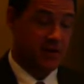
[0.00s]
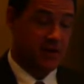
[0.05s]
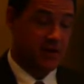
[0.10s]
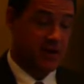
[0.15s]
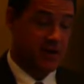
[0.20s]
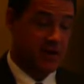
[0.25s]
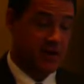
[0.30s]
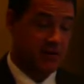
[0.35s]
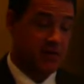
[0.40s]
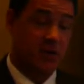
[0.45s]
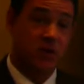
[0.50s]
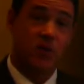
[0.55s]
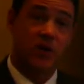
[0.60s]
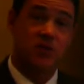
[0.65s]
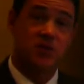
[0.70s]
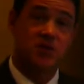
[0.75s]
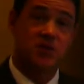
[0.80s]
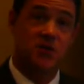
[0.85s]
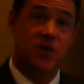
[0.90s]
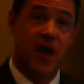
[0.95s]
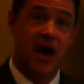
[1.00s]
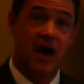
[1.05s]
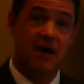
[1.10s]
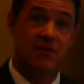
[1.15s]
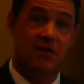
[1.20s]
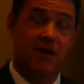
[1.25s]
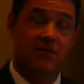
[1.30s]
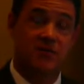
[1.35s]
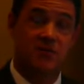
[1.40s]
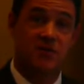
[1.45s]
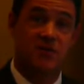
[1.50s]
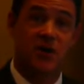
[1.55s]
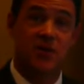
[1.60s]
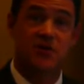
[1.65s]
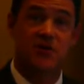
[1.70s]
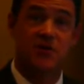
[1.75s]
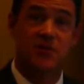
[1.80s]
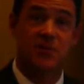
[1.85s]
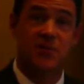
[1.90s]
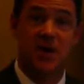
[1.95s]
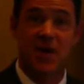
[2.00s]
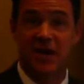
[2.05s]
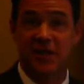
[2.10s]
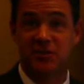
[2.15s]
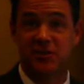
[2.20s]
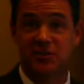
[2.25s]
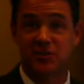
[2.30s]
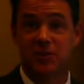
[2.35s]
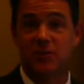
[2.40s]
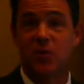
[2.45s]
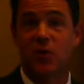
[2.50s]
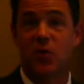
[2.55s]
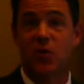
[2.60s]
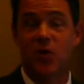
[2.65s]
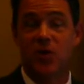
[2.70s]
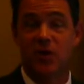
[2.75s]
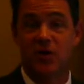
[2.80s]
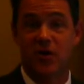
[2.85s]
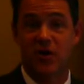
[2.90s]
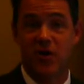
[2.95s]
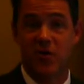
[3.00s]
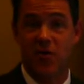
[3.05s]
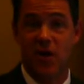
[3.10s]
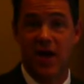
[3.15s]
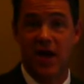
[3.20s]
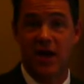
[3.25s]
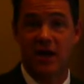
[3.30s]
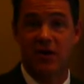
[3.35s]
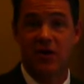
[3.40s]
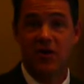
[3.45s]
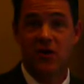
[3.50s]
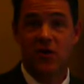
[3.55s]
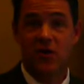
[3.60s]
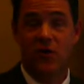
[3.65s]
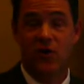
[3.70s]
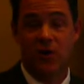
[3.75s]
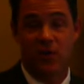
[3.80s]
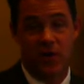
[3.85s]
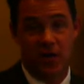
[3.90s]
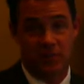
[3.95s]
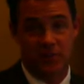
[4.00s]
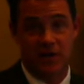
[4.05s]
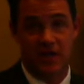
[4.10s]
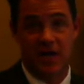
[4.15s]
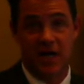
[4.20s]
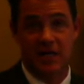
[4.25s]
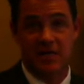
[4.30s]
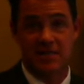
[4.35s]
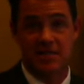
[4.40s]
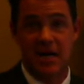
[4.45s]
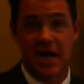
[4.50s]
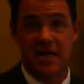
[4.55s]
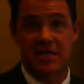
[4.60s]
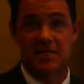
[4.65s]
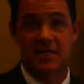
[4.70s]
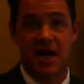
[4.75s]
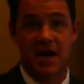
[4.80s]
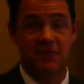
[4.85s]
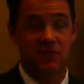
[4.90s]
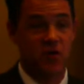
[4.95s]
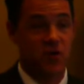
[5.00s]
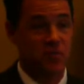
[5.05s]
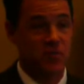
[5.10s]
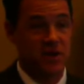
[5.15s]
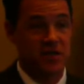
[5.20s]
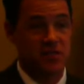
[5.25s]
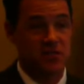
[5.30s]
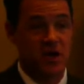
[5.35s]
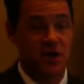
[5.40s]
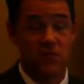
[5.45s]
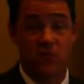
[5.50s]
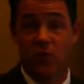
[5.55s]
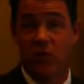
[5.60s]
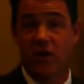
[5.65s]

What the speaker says: Any questions you have, obviously talk to your manager or your OA, or you're welcome to contact Kevin or myself.